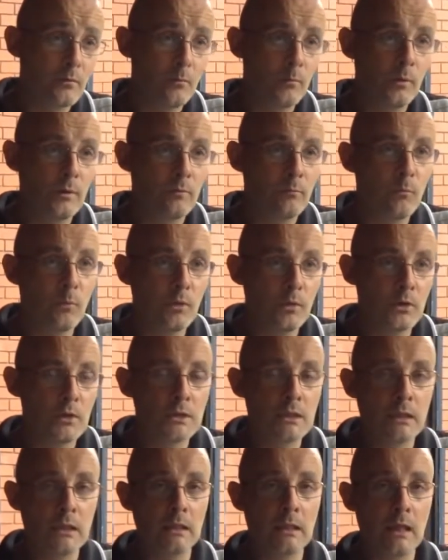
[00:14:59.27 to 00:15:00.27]
With what you
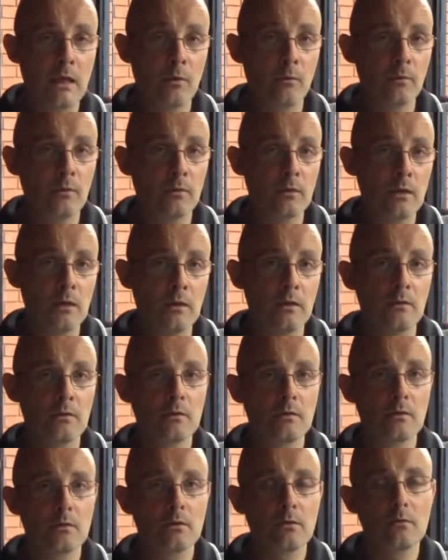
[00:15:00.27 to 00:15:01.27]
see now with these
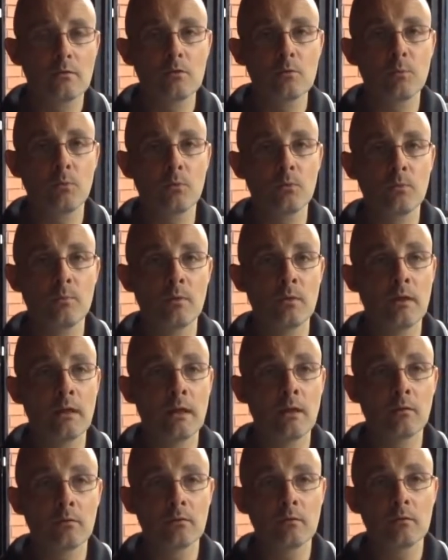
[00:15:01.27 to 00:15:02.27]
sportsmen now,